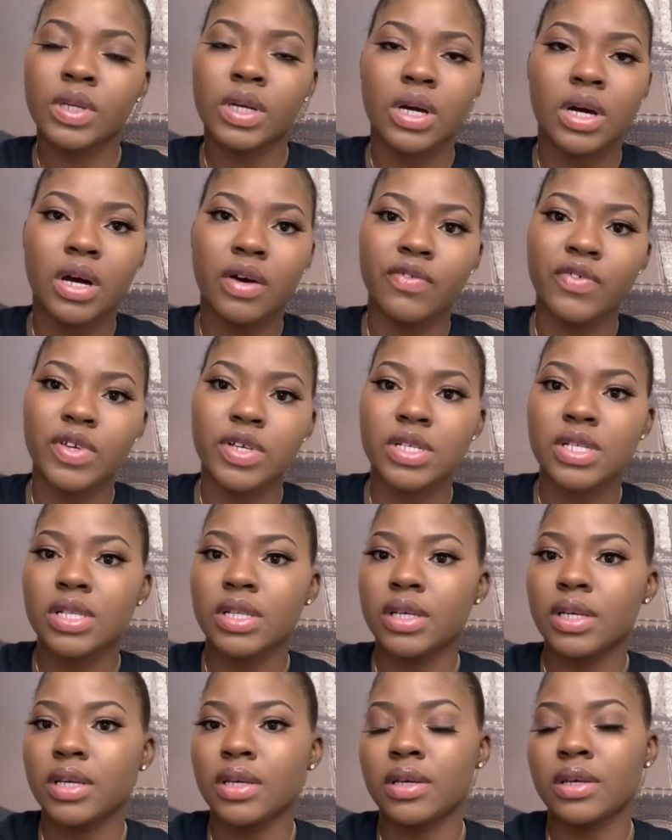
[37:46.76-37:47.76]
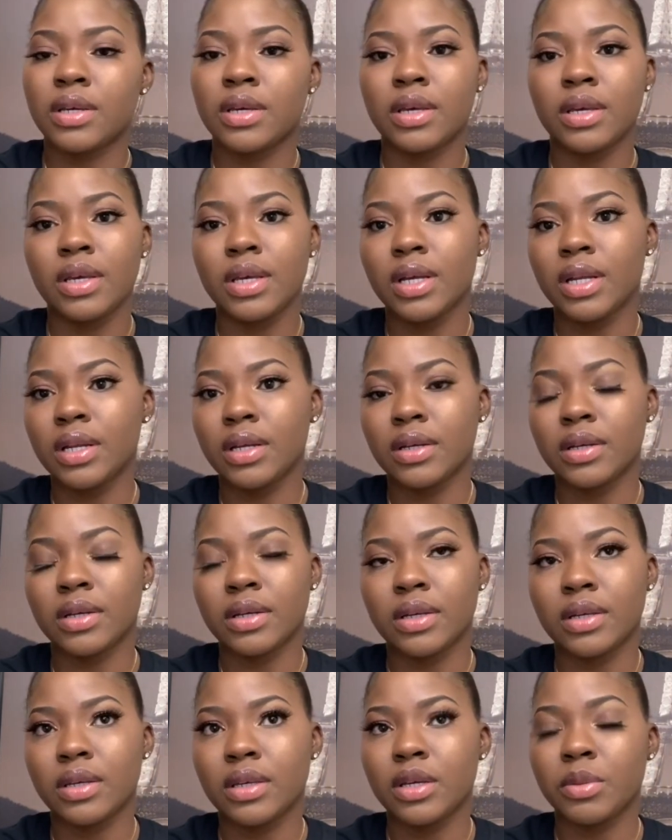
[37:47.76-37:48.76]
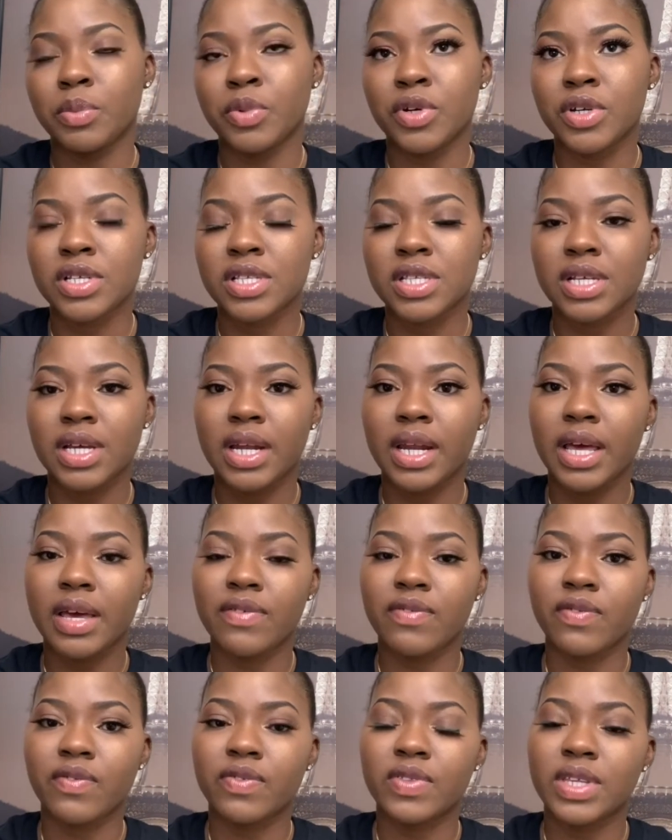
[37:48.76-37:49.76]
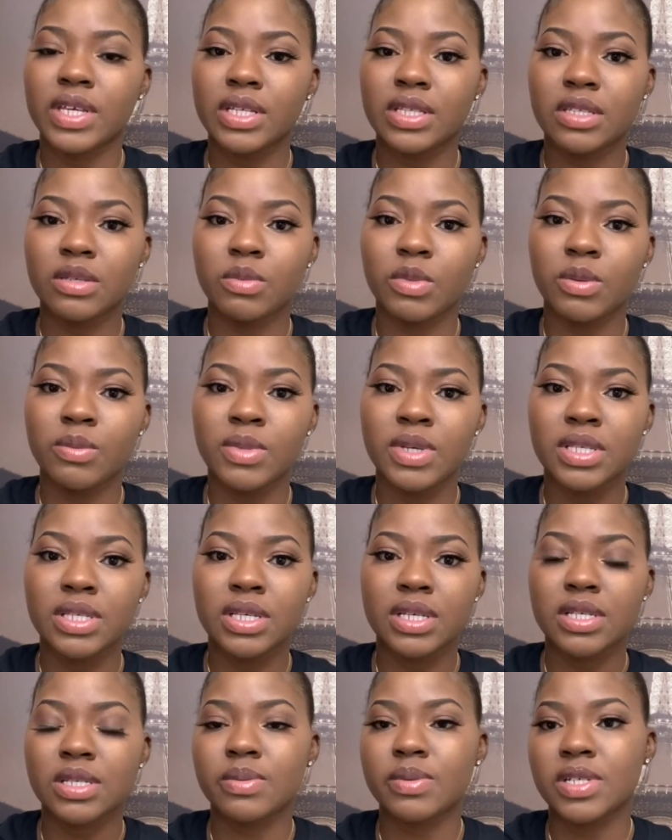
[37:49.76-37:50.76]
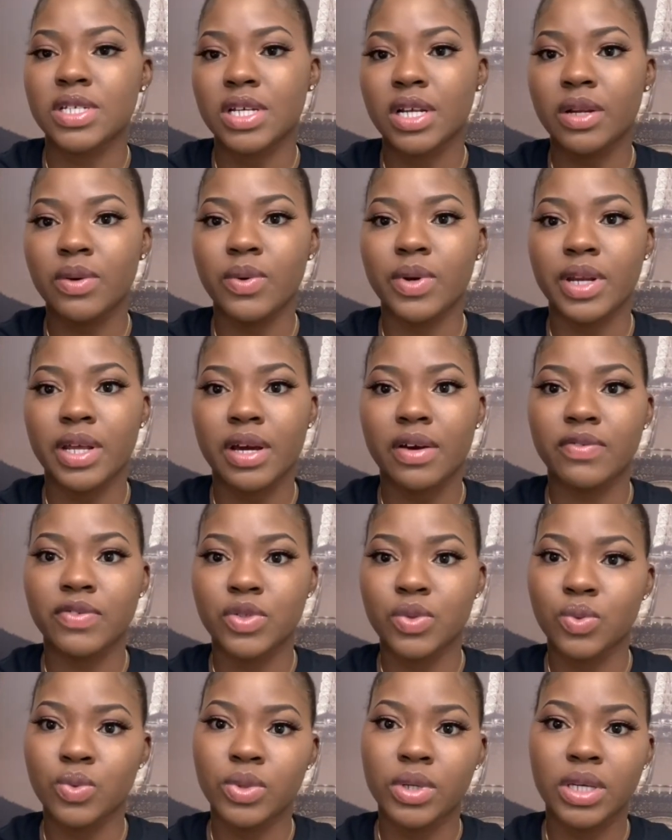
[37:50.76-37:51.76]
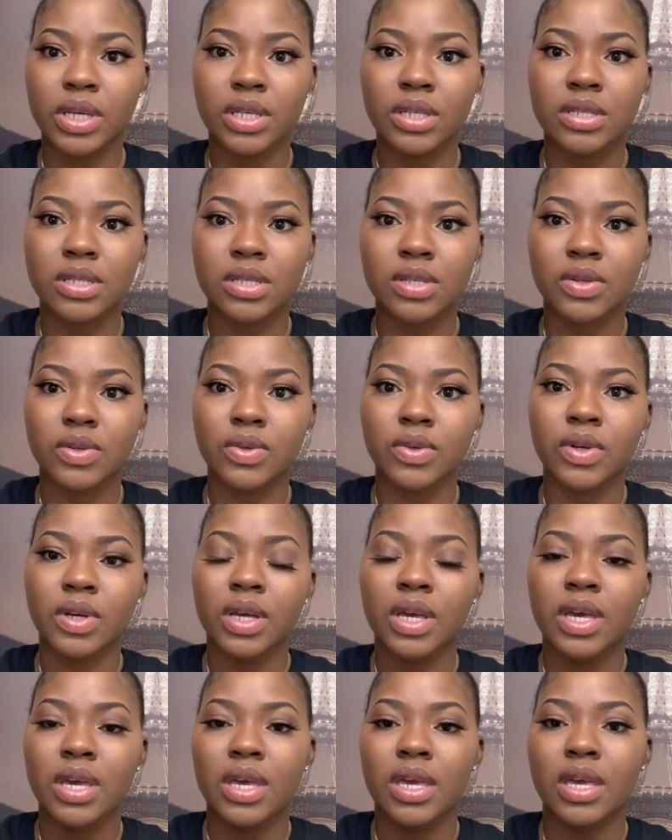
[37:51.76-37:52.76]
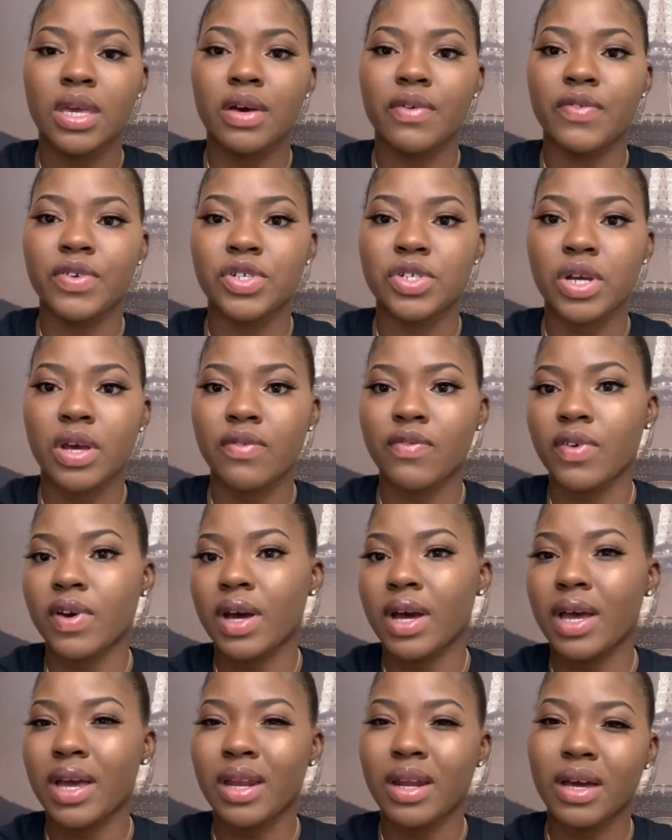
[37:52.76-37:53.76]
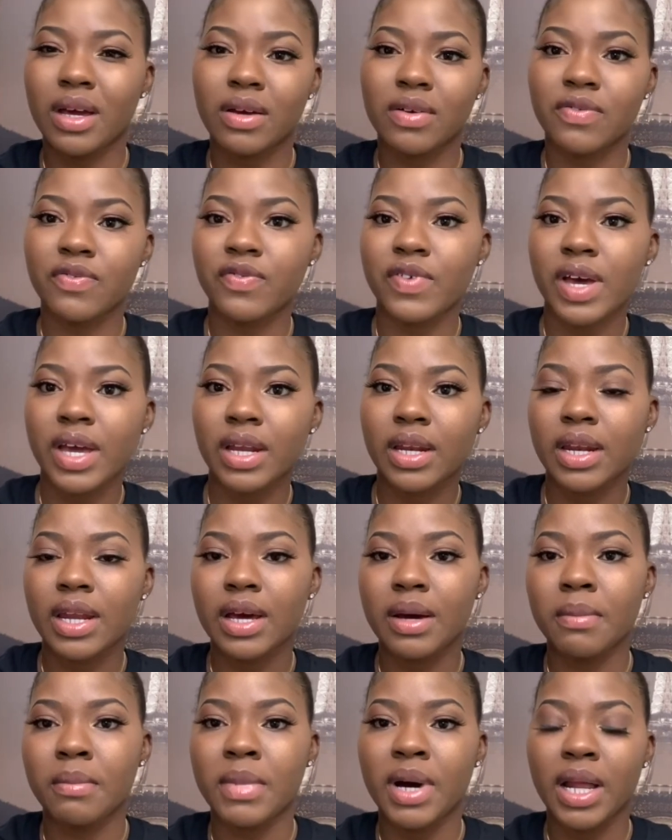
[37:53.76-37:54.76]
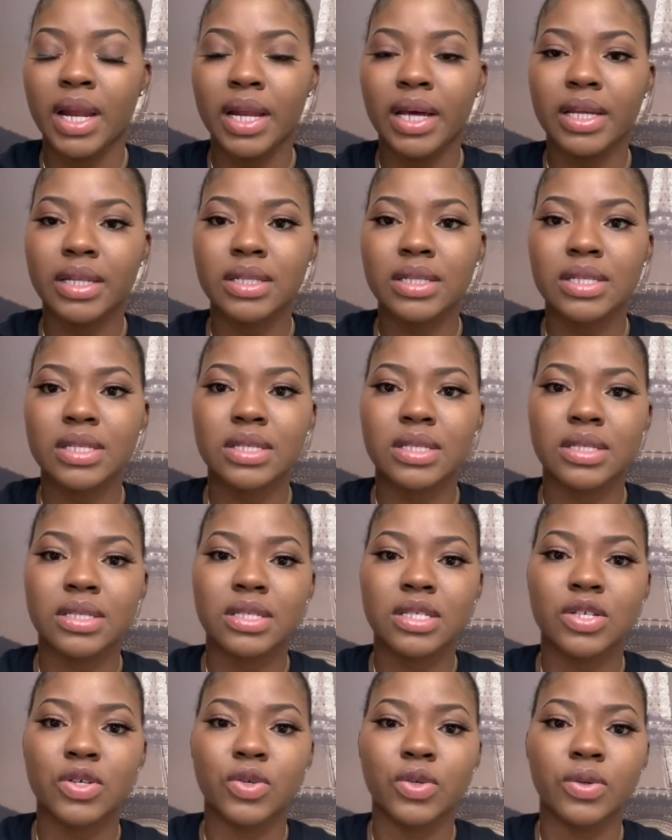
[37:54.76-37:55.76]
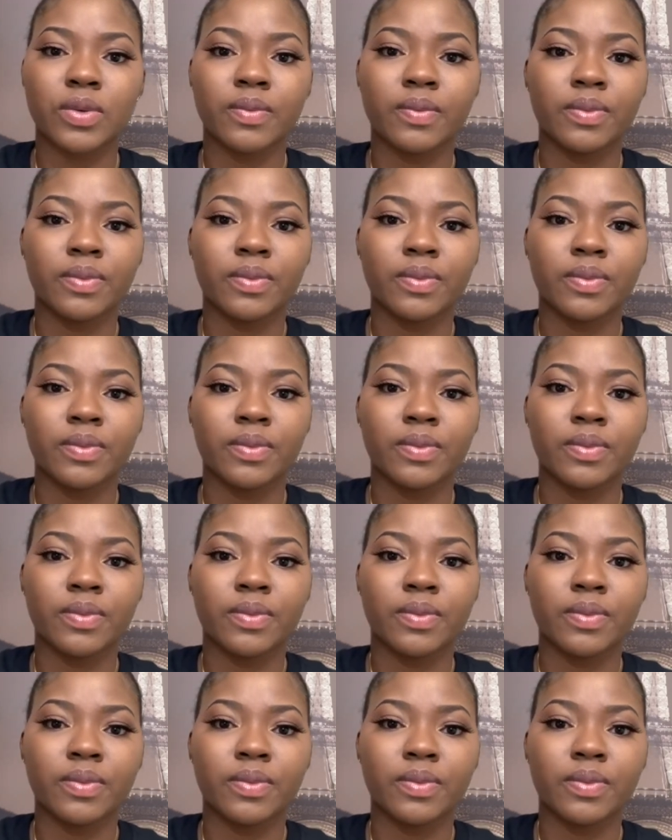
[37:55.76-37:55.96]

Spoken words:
obviously, you know, your personal life tend to be busy, especially when you have two kids, so you have to try to kind of find that balance. So